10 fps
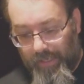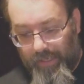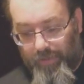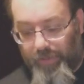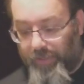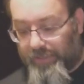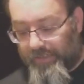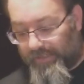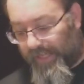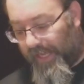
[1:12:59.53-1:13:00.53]
looks
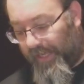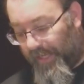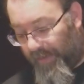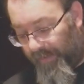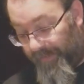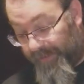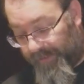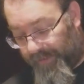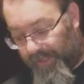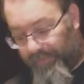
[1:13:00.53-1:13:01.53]
inside, and I want to make
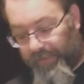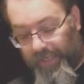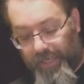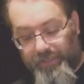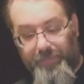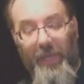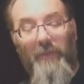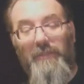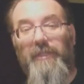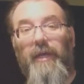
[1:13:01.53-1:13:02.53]
sure that everything actually
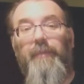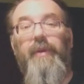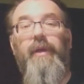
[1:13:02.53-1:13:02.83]
powers up.